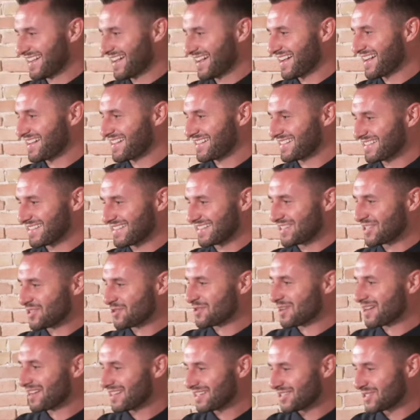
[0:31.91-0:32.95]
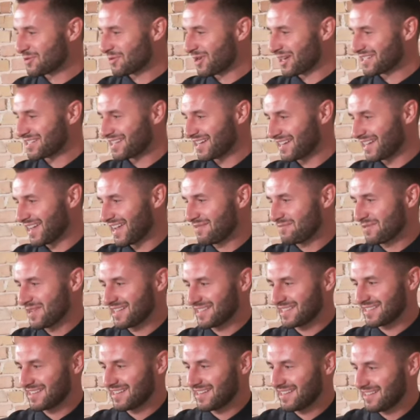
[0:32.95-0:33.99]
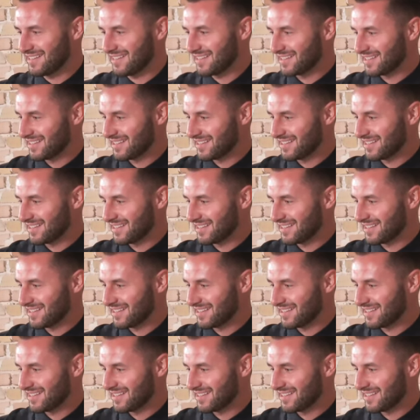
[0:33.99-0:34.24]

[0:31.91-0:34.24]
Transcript: Yeah. Did you watch that game last night?